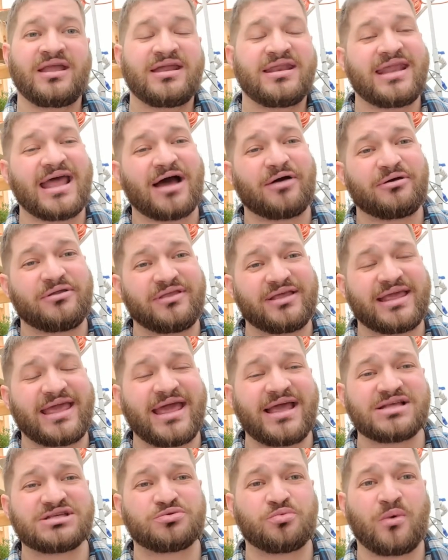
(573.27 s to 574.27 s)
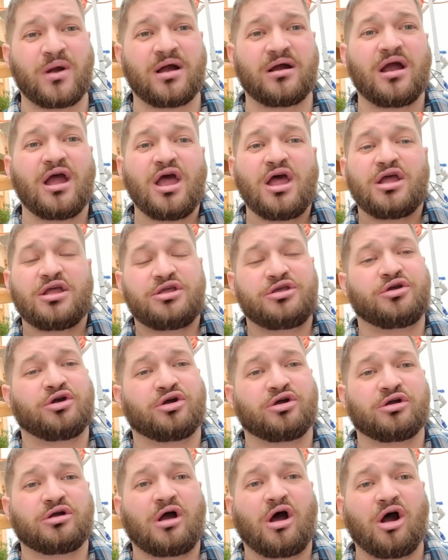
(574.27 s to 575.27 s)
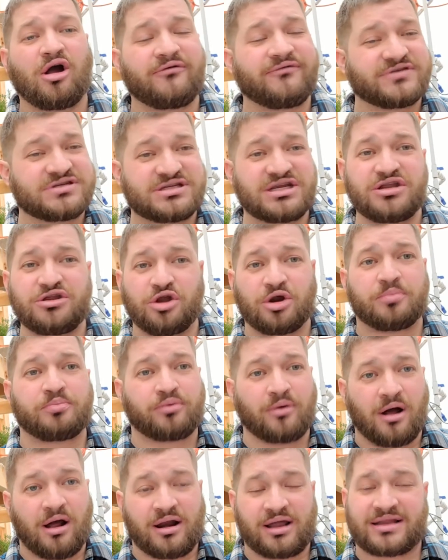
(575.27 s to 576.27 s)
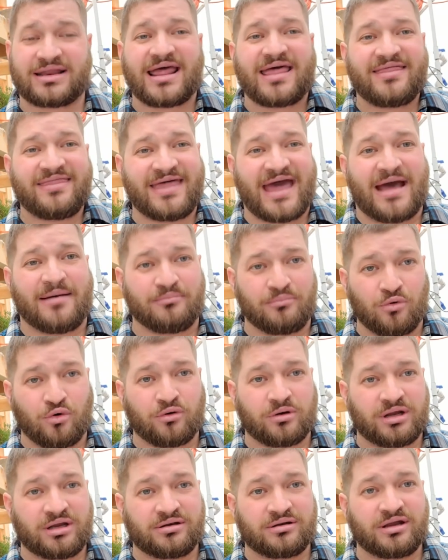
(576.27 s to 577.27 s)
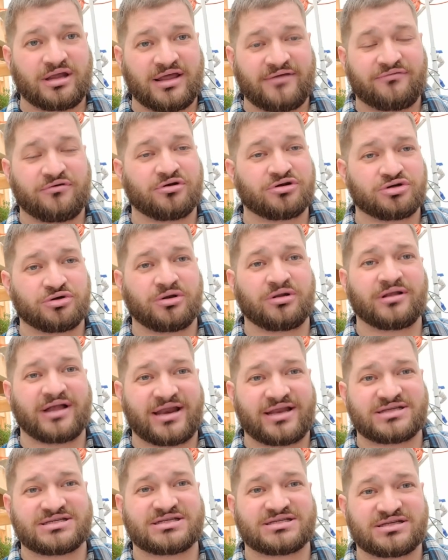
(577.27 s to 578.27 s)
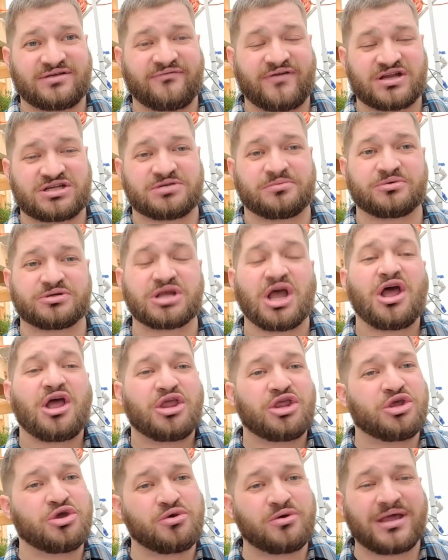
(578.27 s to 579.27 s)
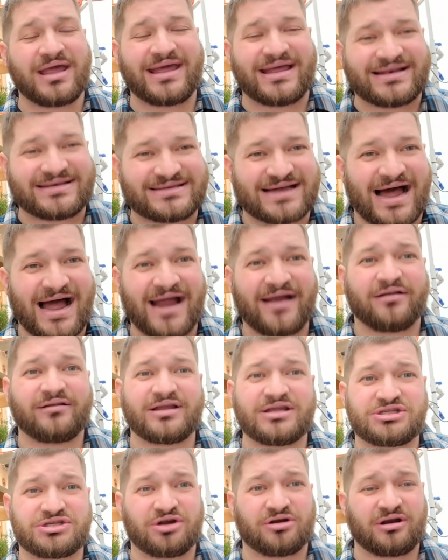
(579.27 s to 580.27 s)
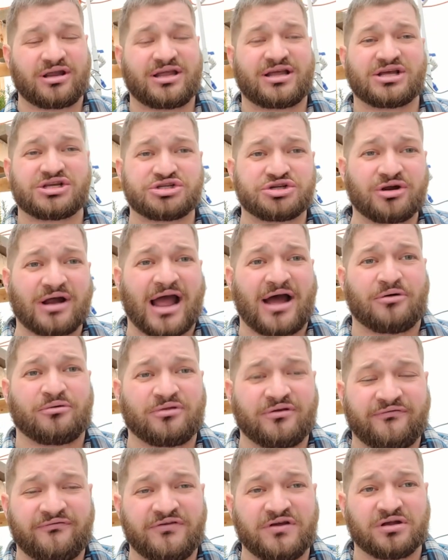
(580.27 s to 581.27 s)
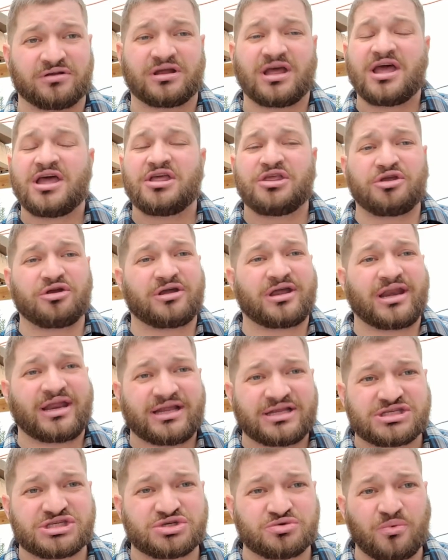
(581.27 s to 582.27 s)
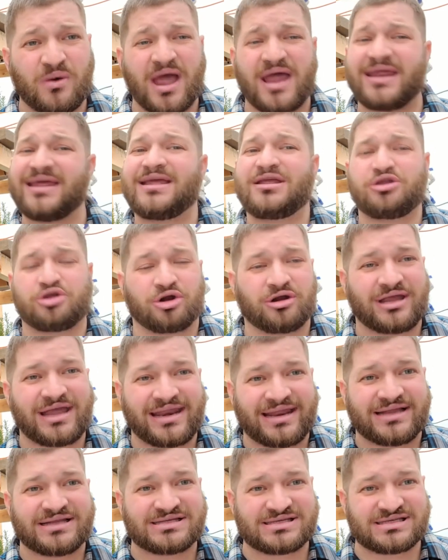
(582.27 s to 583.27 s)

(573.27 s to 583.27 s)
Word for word: Now, in the case where you're harvesting your product that morning, if you're doing lettuces and vegetables, you get entirely dirty because you're out in the field. You're getting sweaty, you're getting